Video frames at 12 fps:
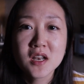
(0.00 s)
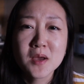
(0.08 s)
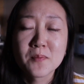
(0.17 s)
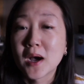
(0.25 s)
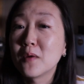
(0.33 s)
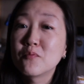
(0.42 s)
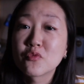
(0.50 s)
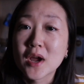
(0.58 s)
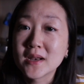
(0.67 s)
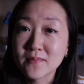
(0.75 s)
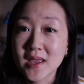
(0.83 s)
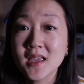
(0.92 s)
about
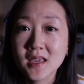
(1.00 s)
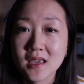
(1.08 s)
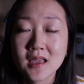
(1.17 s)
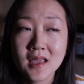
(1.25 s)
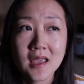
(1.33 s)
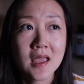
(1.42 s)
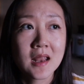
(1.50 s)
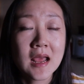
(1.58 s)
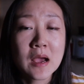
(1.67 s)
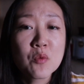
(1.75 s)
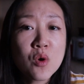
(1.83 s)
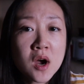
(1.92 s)
bread making, and
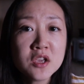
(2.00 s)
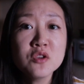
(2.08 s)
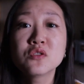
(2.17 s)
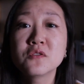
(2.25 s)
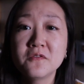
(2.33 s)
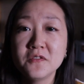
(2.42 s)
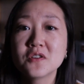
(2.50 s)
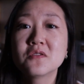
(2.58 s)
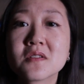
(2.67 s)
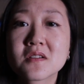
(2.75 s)
I want you to feel